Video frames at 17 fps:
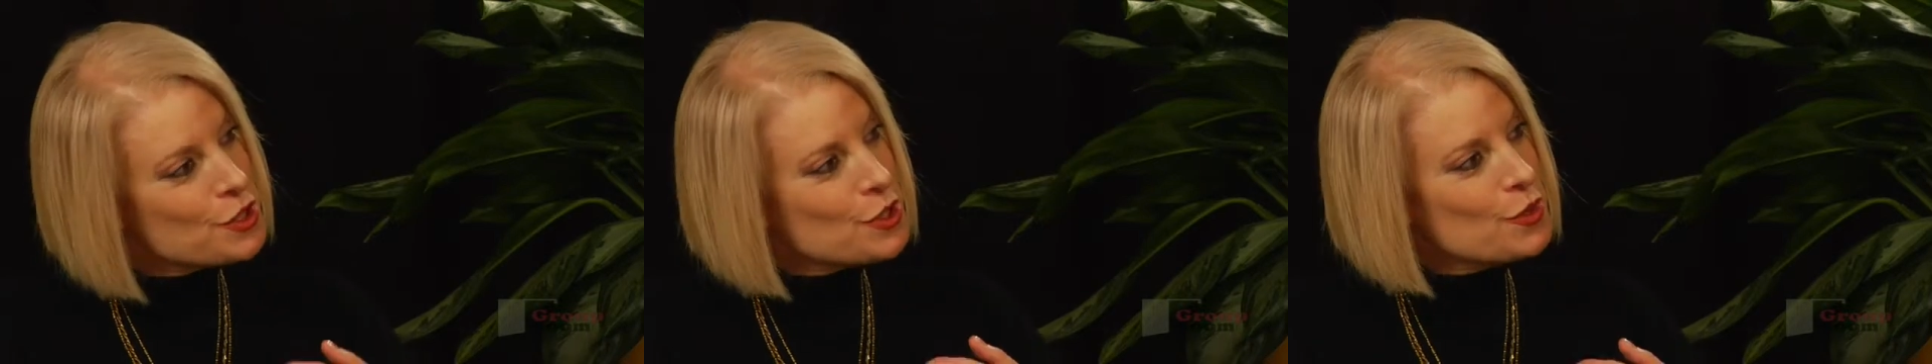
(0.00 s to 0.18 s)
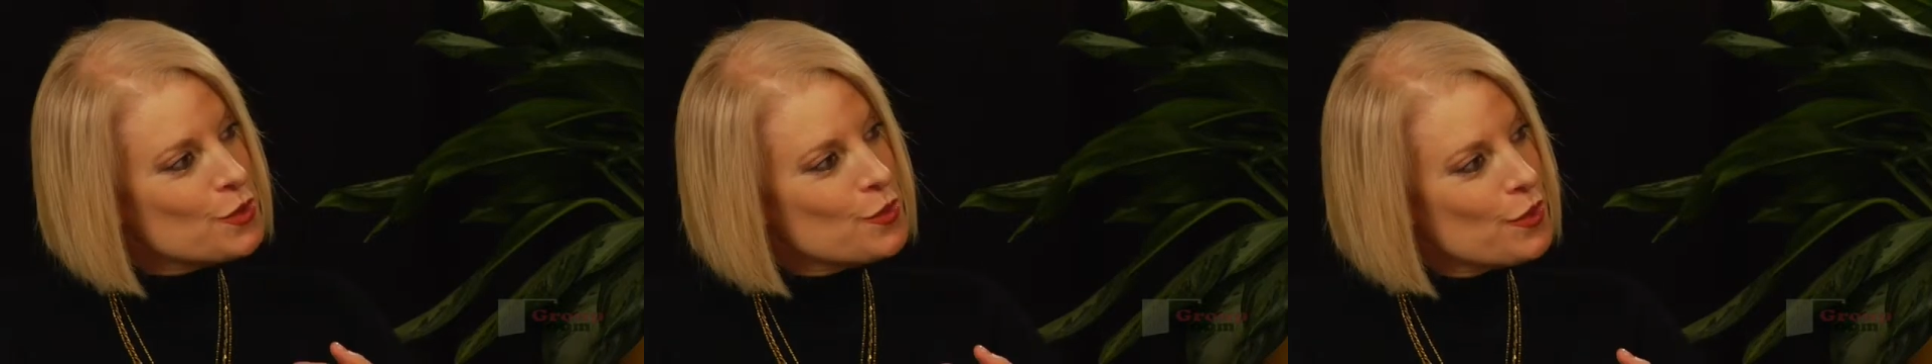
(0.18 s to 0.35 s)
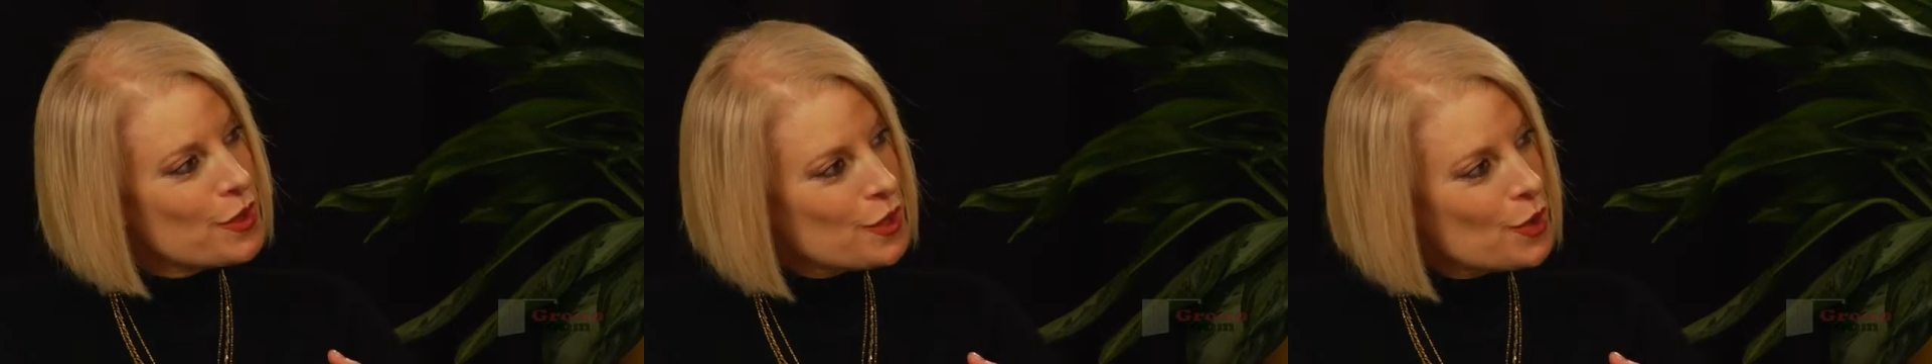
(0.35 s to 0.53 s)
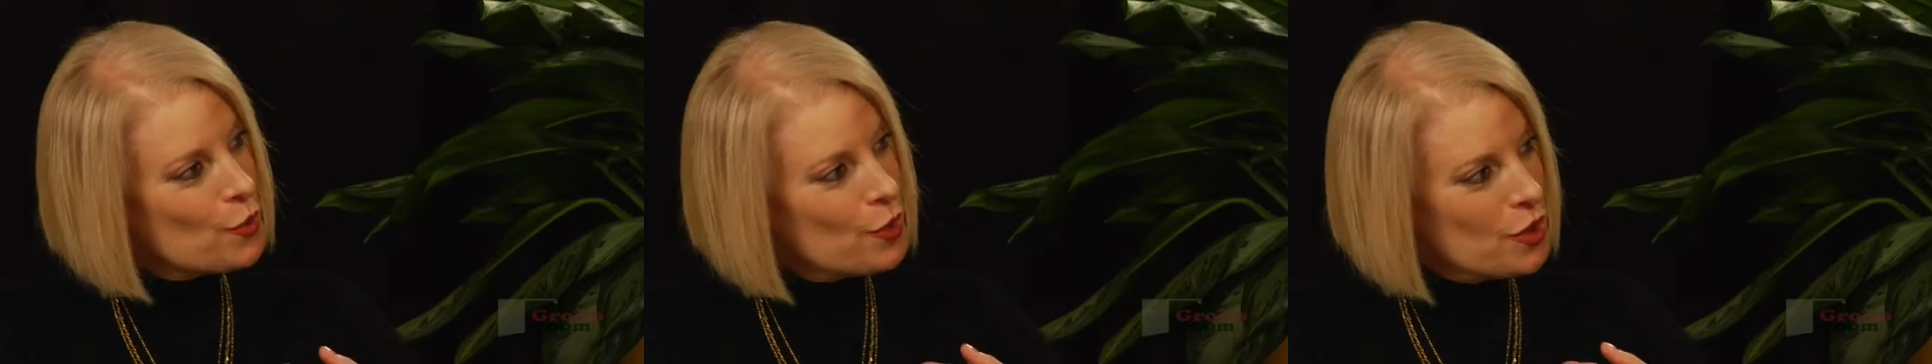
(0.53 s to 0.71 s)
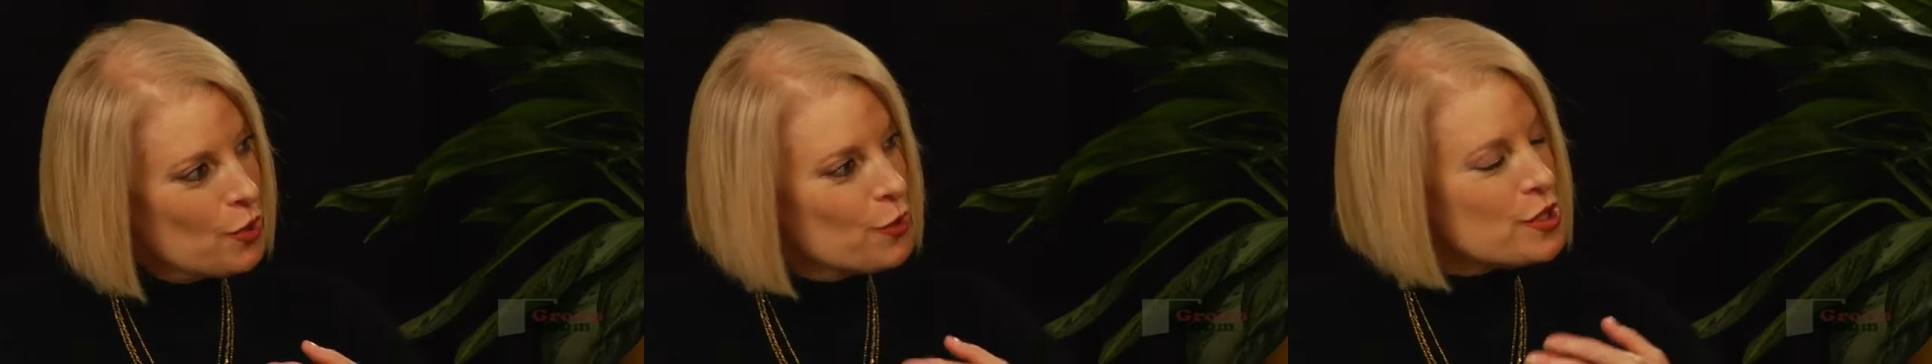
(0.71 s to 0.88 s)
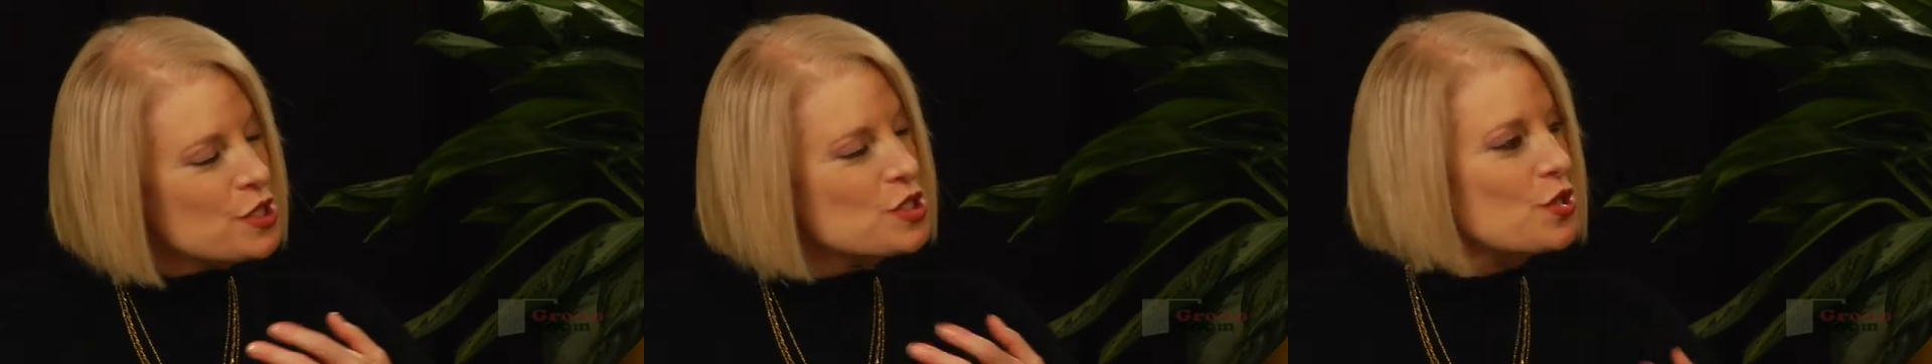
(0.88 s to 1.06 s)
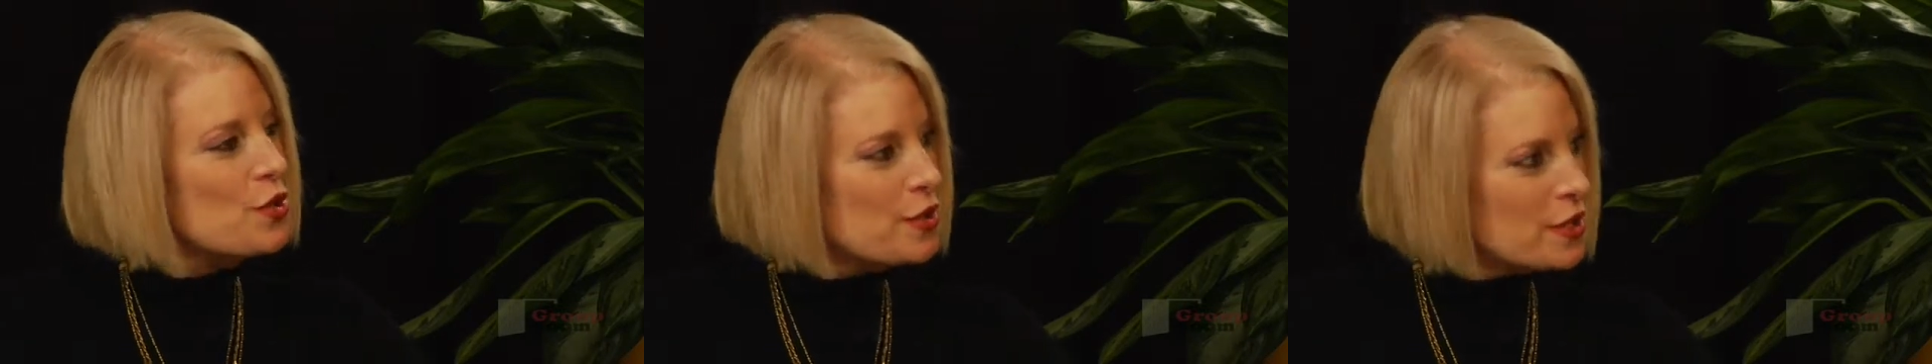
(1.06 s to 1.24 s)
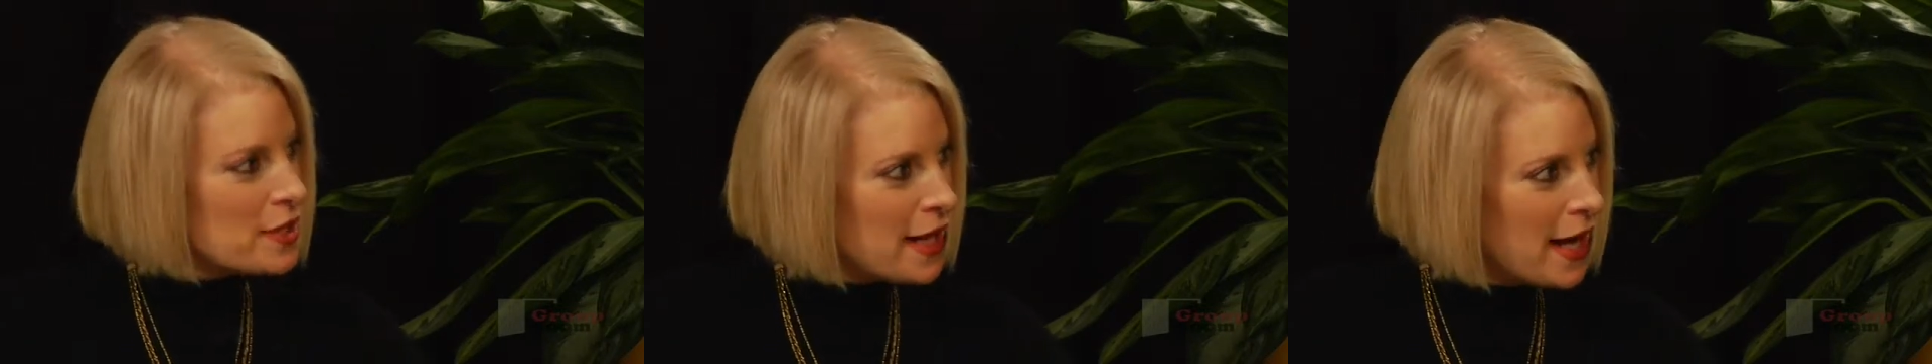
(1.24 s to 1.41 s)
to where we
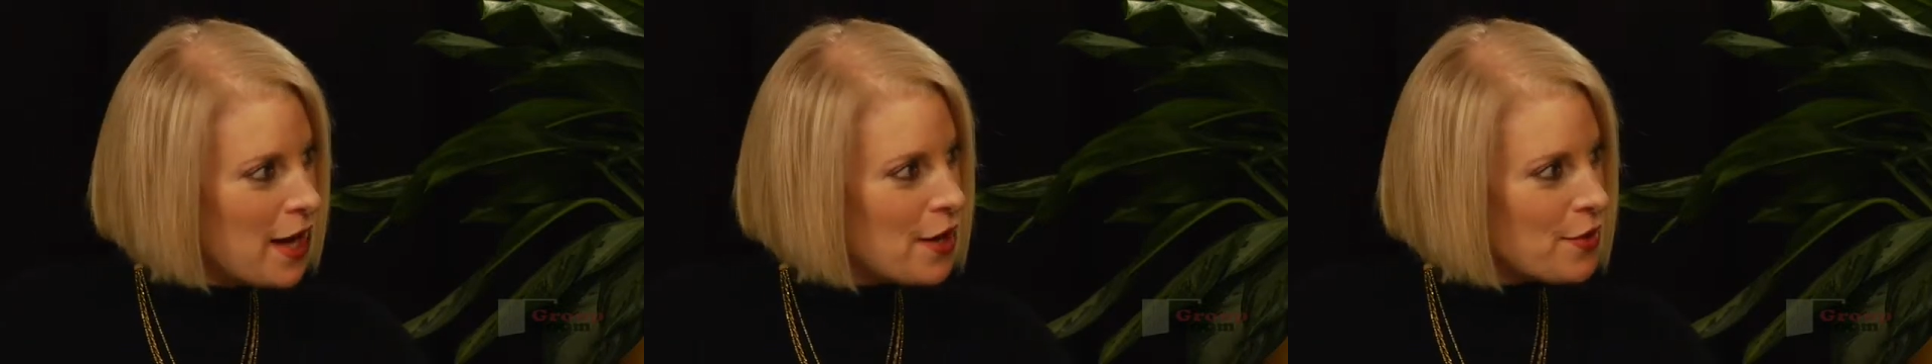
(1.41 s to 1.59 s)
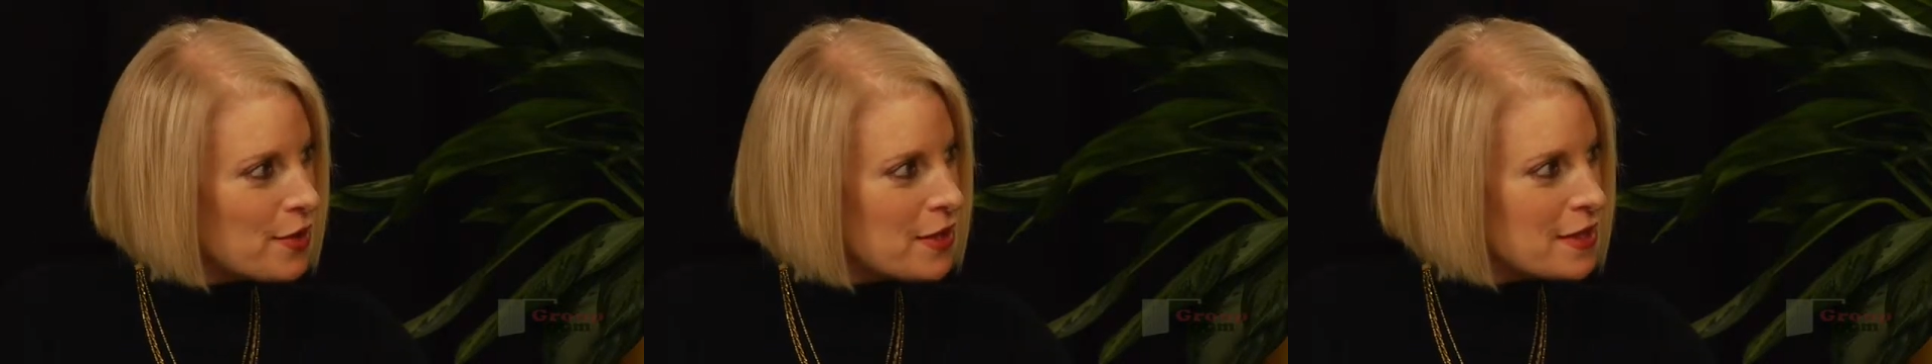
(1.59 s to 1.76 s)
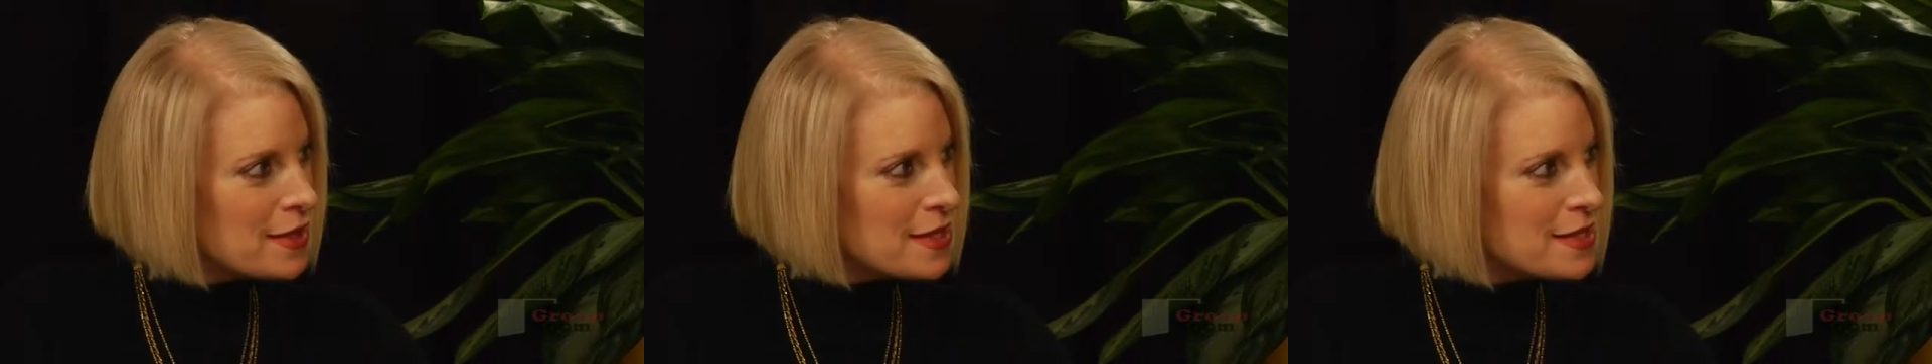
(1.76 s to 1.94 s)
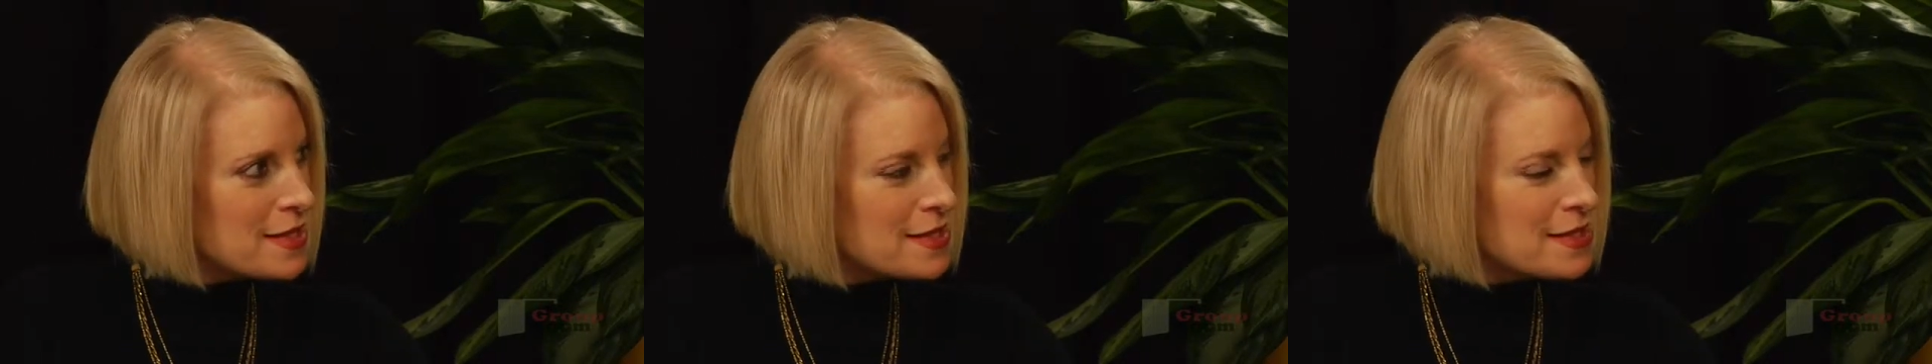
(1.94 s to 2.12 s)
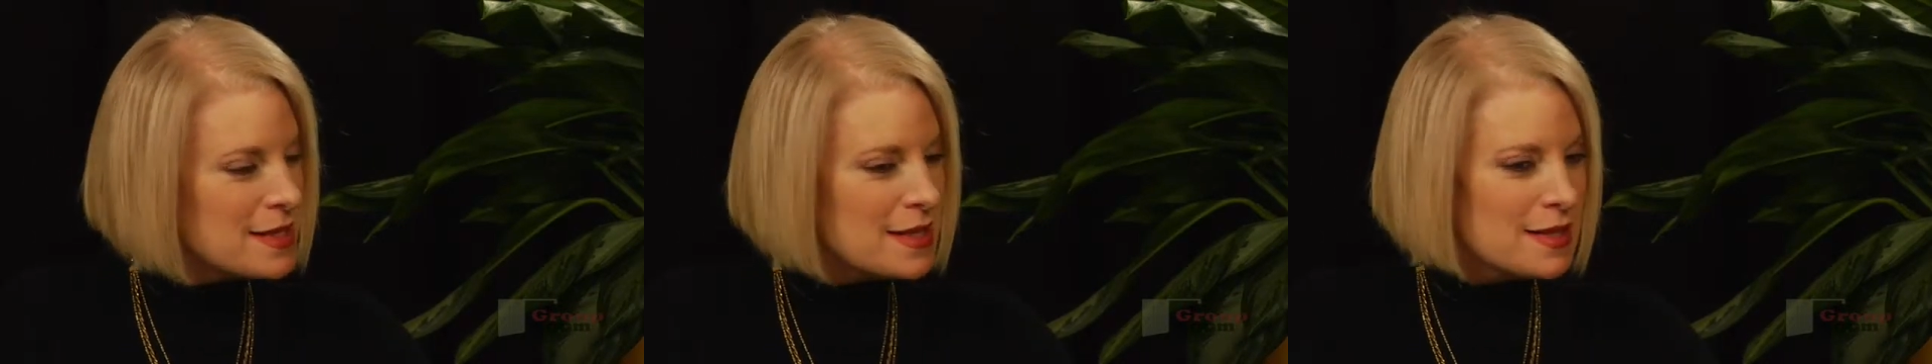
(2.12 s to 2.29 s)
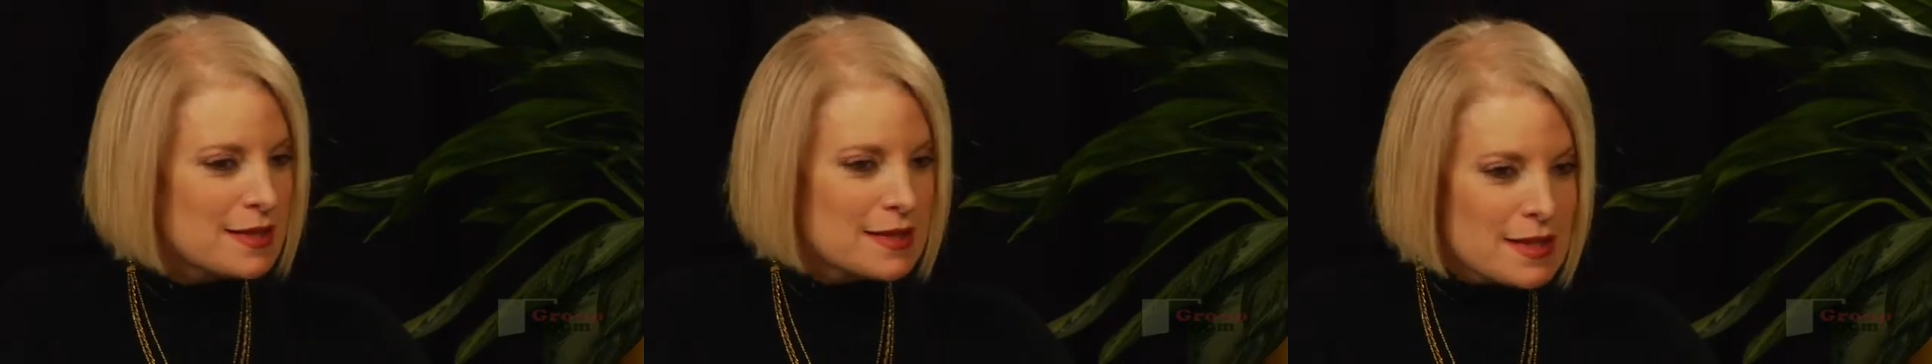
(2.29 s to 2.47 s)
started out in this